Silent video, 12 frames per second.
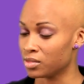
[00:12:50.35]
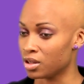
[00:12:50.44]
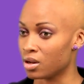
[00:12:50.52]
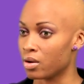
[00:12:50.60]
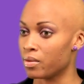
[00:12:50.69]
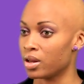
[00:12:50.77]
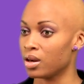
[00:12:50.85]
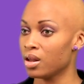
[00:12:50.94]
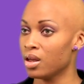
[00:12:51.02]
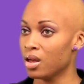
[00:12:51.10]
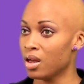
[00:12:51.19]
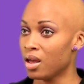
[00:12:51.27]
you know,
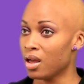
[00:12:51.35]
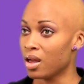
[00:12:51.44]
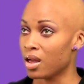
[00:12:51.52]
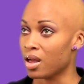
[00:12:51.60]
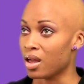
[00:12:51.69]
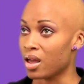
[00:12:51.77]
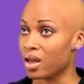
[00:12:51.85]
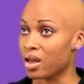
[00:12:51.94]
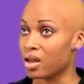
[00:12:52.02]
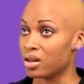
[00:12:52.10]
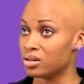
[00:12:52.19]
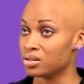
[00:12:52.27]
and
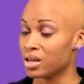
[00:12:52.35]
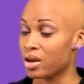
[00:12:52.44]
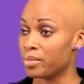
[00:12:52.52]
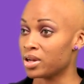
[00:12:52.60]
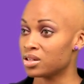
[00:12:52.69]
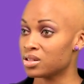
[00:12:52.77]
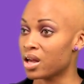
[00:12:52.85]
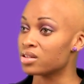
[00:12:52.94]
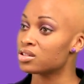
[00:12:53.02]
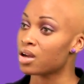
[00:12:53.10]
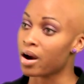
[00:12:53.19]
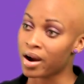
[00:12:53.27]
and how much how
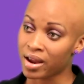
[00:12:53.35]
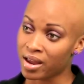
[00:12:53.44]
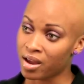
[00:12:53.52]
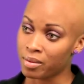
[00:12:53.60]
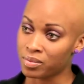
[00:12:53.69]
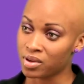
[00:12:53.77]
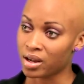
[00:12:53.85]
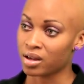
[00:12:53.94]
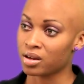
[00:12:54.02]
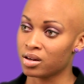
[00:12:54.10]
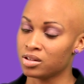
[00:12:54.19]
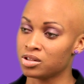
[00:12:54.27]
sorry I am that I
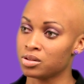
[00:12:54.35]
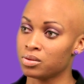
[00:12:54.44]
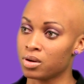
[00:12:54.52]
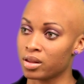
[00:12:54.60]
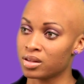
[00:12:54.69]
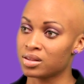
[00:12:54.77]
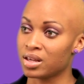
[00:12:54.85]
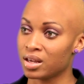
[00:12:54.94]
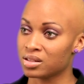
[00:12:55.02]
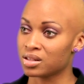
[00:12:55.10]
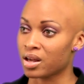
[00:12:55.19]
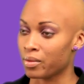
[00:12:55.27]
couldn't do all the
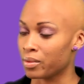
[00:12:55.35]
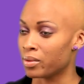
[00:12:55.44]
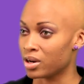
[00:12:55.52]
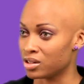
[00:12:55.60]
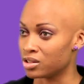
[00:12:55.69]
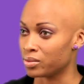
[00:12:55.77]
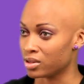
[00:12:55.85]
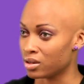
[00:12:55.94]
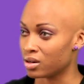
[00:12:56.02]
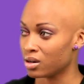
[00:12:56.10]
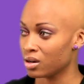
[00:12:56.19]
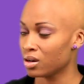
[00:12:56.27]
things that I would want to do with
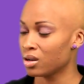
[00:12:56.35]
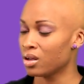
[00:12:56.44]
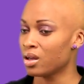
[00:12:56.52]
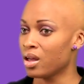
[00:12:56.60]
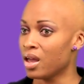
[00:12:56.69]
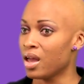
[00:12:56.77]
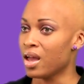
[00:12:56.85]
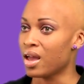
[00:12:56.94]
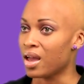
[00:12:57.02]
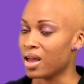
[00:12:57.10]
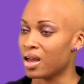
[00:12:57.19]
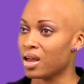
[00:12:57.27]
her.
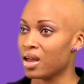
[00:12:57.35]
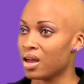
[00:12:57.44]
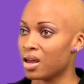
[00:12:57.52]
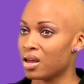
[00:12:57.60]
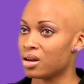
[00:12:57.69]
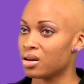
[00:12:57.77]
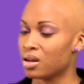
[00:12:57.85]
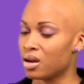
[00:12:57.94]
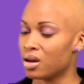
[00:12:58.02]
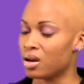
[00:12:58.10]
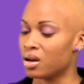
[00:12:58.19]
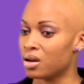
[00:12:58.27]
And
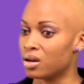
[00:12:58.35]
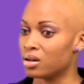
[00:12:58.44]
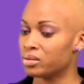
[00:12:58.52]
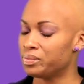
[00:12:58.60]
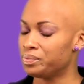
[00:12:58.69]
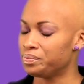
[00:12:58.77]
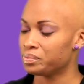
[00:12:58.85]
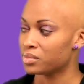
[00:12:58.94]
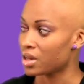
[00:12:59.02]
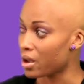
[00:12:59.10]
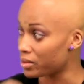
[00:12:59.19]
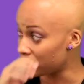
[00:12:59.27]
uh
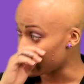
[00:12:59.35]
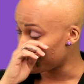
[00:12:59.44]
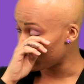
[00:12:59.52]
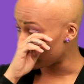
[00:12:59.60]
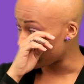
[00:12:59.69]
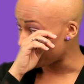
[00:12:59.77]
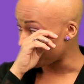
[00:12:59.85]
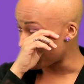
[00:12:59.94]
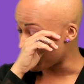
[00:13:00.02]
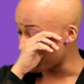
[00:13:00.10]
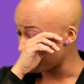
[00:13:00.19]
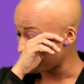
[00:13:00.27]
I would definitely let her
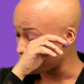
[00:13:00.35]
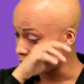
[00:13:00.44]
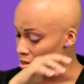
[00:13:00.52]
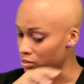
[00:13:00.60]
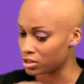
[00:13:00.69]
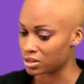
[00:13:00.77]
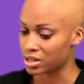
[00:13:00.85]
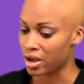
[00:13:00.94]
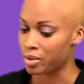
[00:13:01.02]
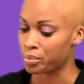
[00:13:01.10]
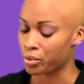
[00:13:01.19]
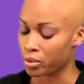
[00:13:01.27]
know, you know, just
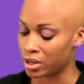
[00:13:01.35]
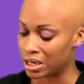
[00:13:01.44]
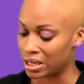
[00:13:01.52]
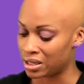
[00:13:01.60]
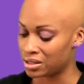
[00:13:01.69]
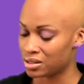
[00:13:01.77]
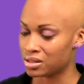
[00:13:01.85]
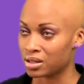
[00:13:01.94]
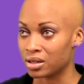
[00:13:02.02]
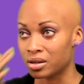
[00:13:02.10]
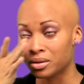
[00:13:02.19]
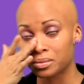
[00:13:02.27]
how important it is
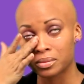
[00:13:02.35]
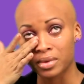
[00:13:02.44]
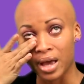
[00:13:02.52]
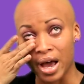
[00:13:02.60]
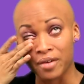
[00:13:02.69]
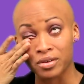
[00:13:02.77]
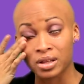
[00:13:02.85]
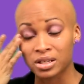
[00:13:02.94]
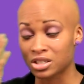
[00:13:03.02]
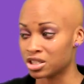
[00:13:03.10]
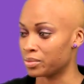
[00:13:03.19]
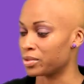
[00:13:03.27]
to have
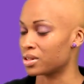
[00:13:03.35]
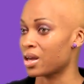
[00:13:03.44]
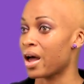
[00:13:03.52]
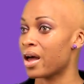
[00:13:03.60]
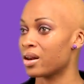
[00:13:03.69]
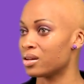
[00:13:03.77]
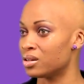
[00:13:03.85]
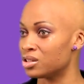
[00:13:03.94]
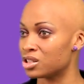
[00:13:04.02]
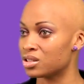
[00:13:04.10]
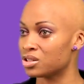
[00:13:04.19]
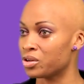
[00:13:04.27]
relationship with God and
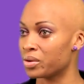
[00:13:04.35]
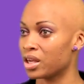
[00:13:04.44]
just, you know,